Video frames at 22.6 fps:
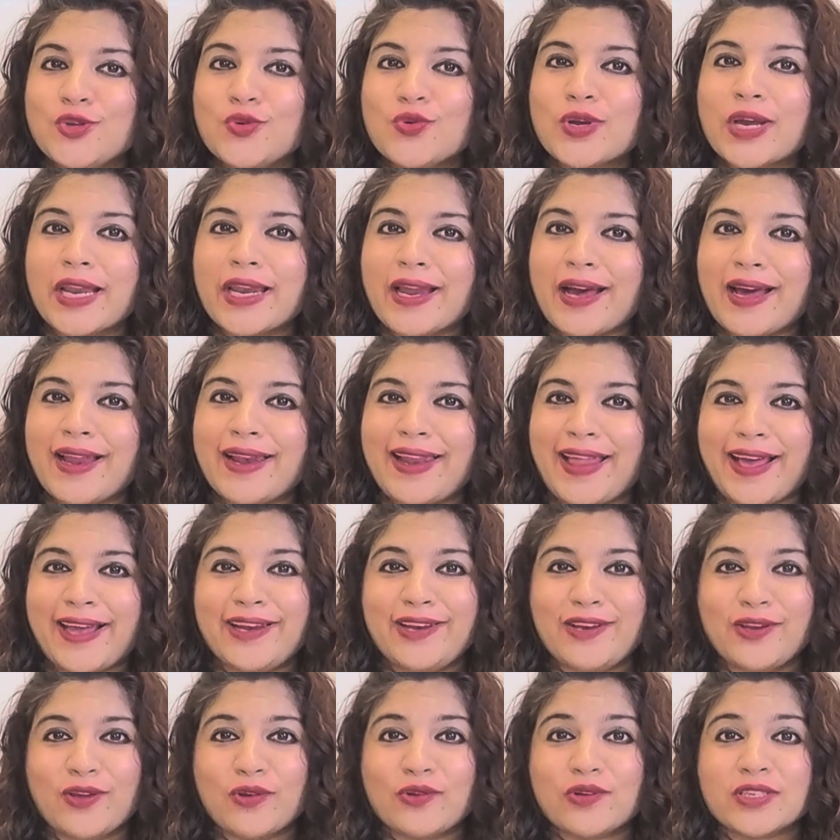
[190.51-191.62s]
you can
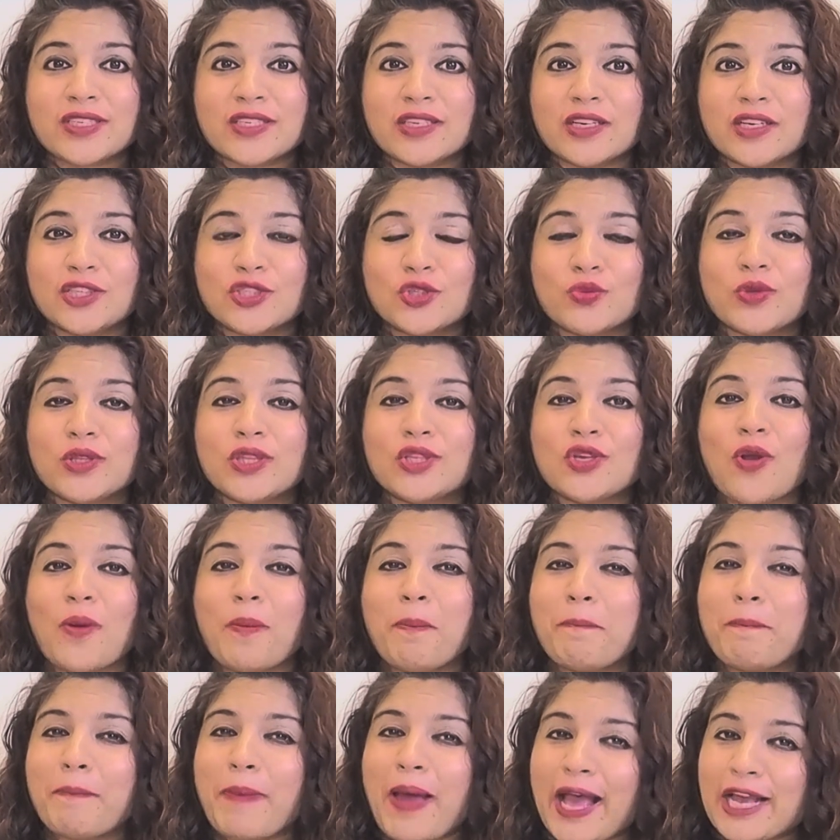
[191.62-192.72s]
align your research with your
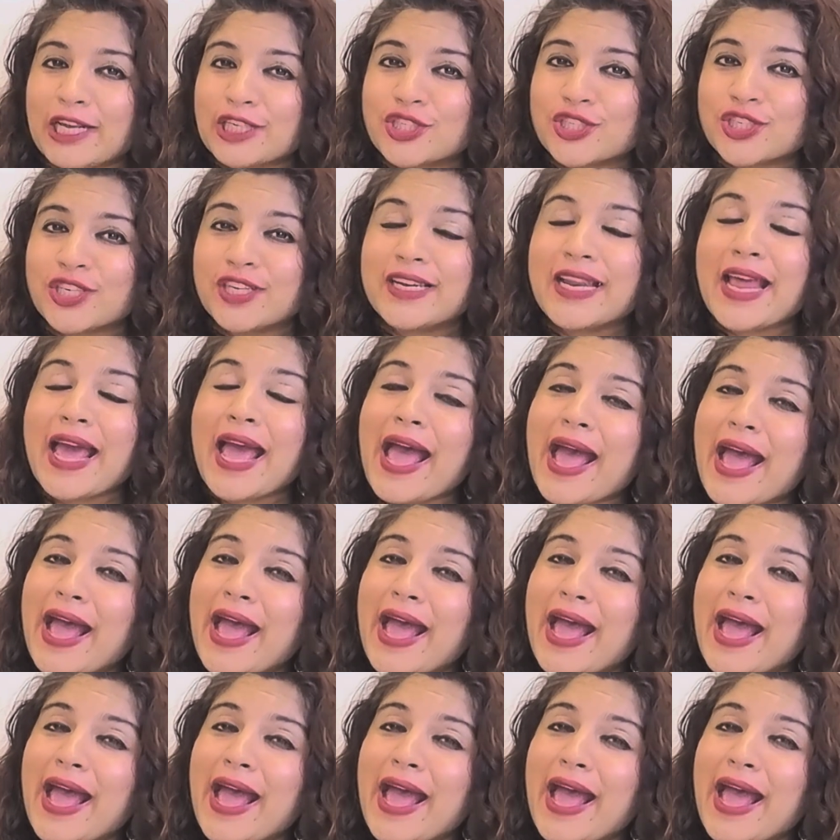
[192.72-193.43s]
passion